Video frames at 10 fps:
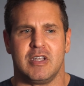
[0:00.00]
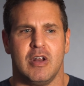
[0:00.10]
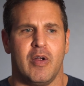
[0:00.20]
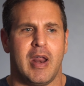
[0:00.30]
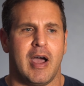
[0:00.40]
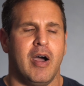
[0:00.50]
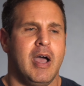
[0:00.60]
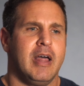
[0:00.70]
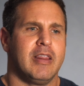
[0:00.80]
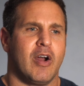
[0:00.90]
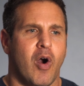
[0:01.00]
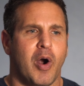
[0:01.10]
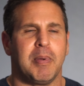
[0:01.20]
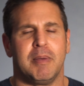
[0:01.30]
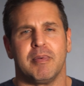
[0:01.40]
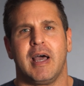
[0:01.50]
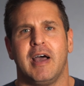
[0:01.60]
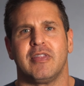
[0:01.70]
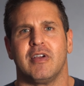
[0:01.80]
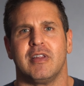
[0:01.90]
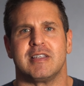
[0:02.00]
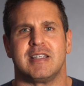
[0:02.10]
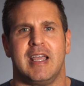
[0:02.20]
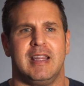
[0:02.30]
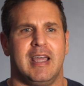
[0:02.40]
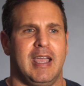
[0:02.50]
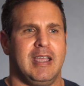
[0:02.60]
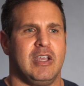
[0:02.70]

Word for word: You know, now there are people out there that say they,